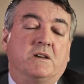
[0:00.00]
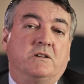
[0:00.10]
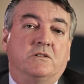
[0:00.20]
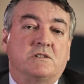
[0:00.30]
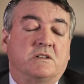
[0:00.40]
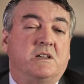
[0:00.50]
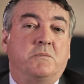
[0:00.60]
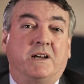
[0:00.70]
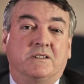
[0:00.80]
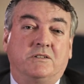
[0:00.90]
Usually
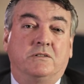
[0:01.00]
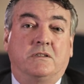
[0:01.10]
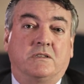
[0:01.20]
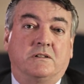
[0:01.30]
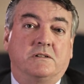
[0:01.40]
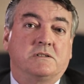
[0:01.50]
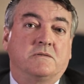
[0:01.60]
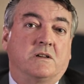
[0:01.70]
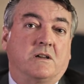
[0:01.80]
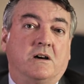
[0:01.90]
about two-thirds
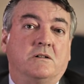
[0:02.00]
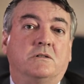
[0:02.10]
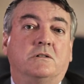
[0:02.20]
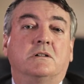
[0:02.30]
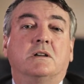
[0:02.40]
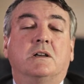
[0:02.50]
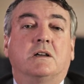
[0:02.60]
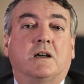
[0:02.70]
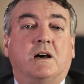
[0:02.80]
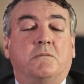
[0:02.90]
of the cohort
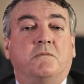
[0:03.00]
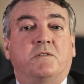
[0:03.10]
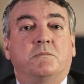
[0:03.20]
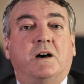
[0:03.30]
come from